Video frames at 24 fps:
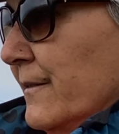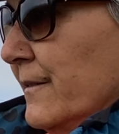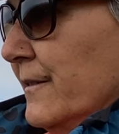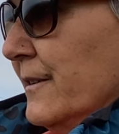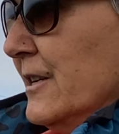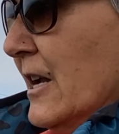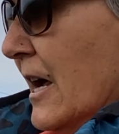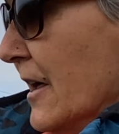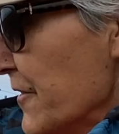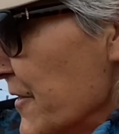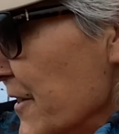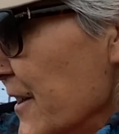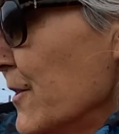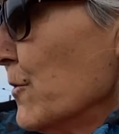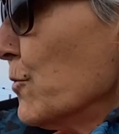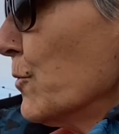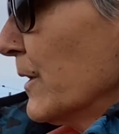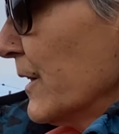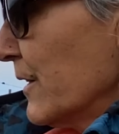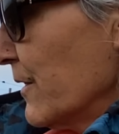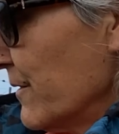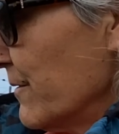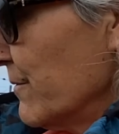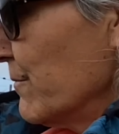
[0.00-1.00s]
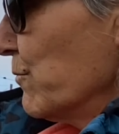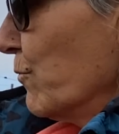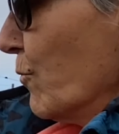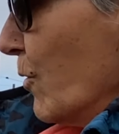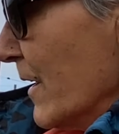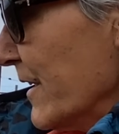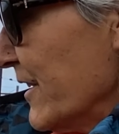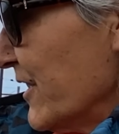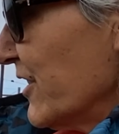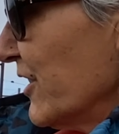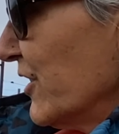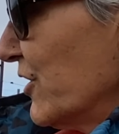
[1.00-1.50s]
Nothing would
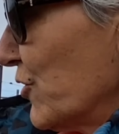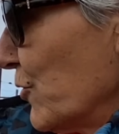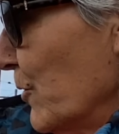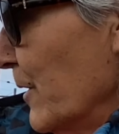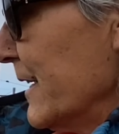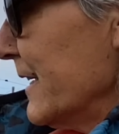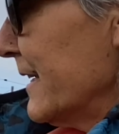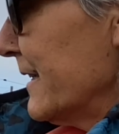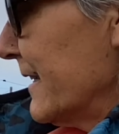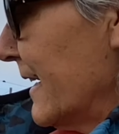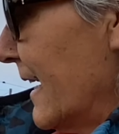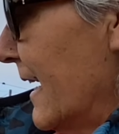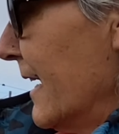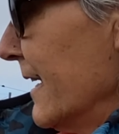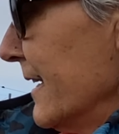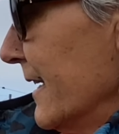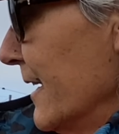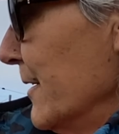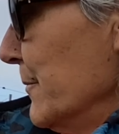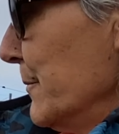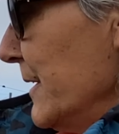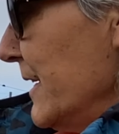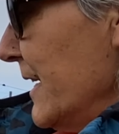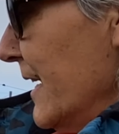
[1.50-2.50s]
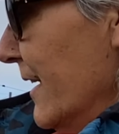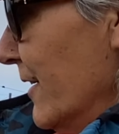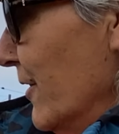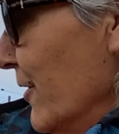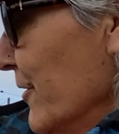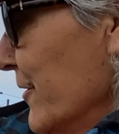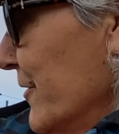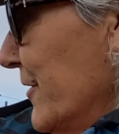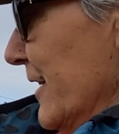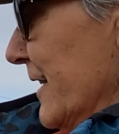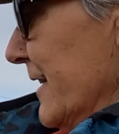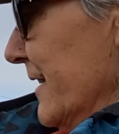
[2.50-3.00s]
want to drink that and be
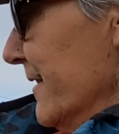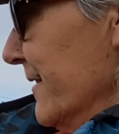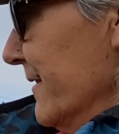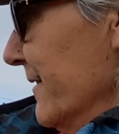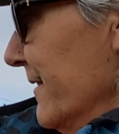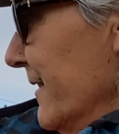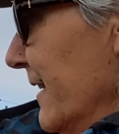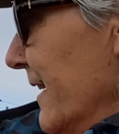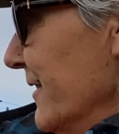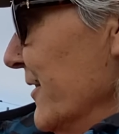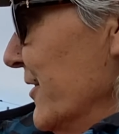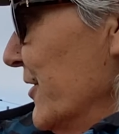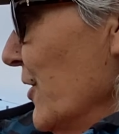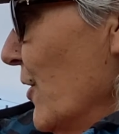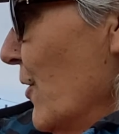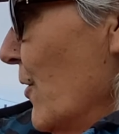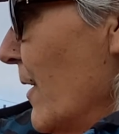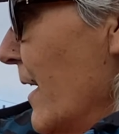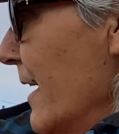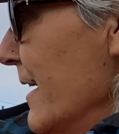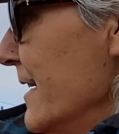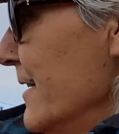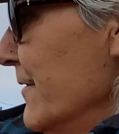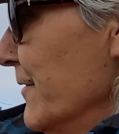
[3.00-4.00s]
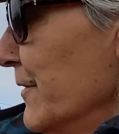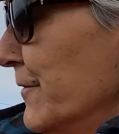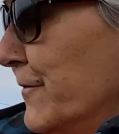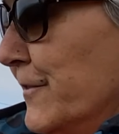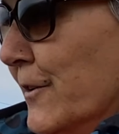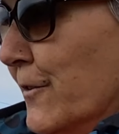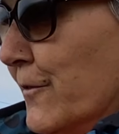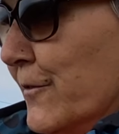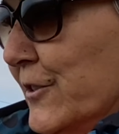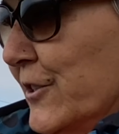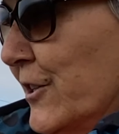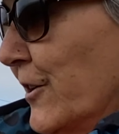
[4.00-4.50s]
healthy. And so I even
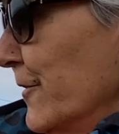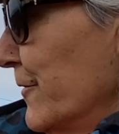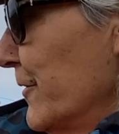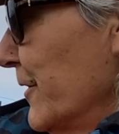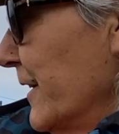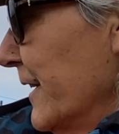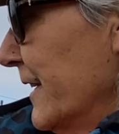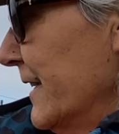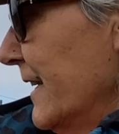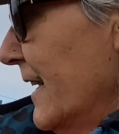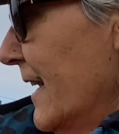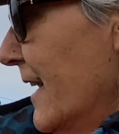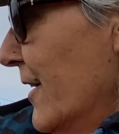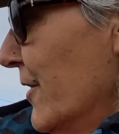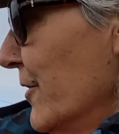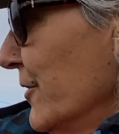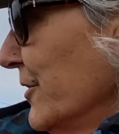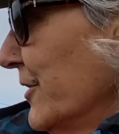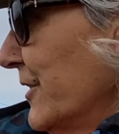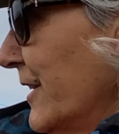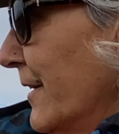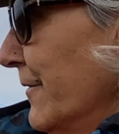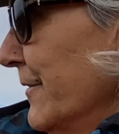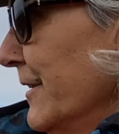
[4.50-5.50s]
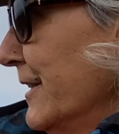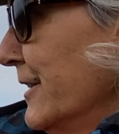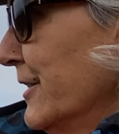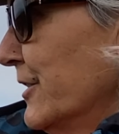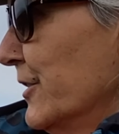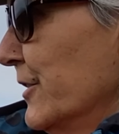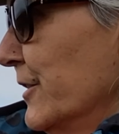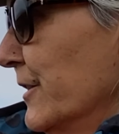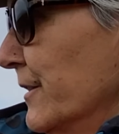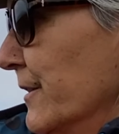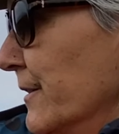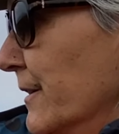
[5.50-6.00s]
feel sorry for the cows having
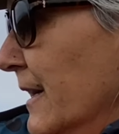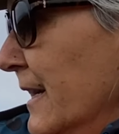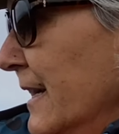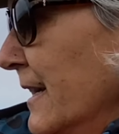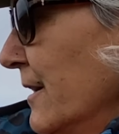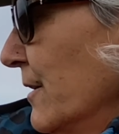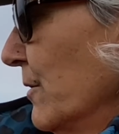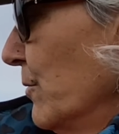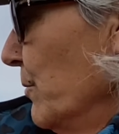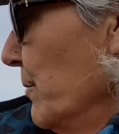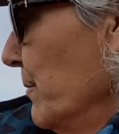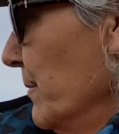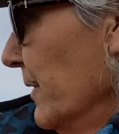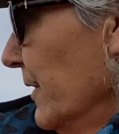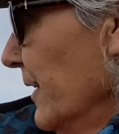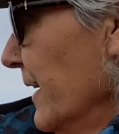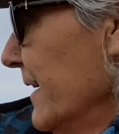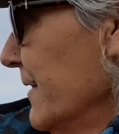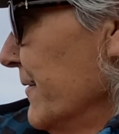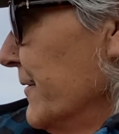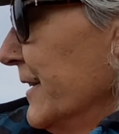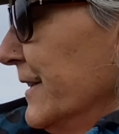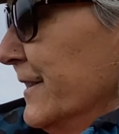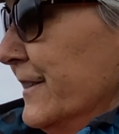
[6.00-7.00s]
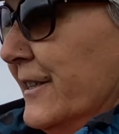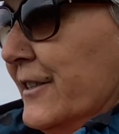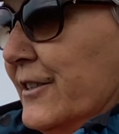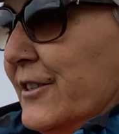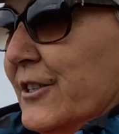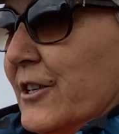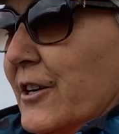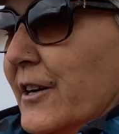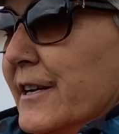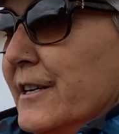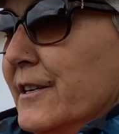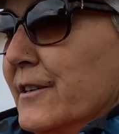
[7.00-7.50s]
to live in
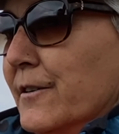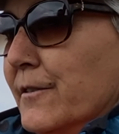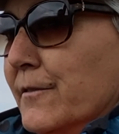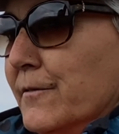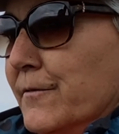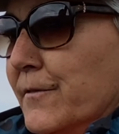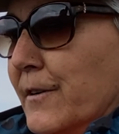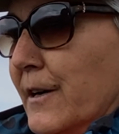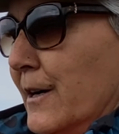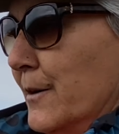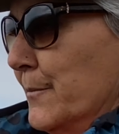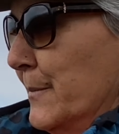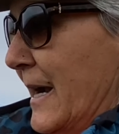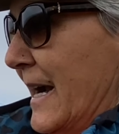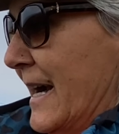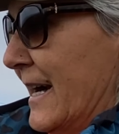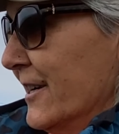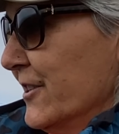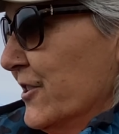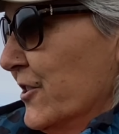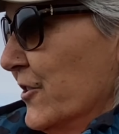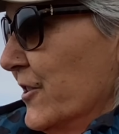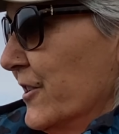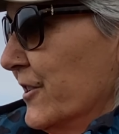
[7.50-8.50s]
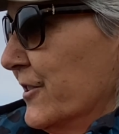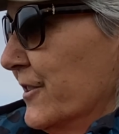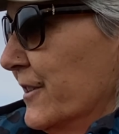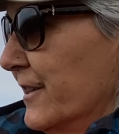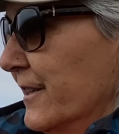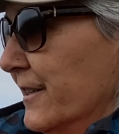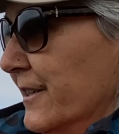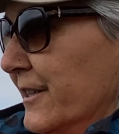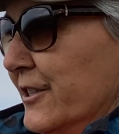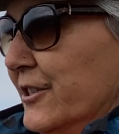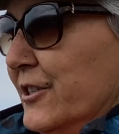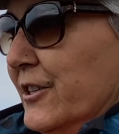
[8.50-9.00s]
this kind of um, hazardous
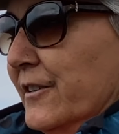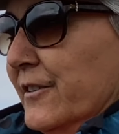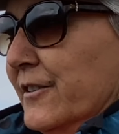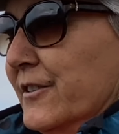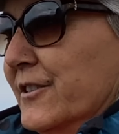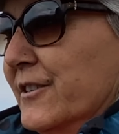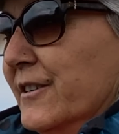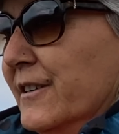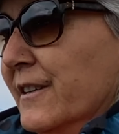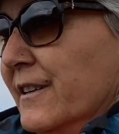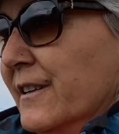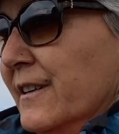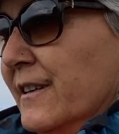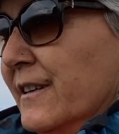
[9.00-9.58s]
conditions.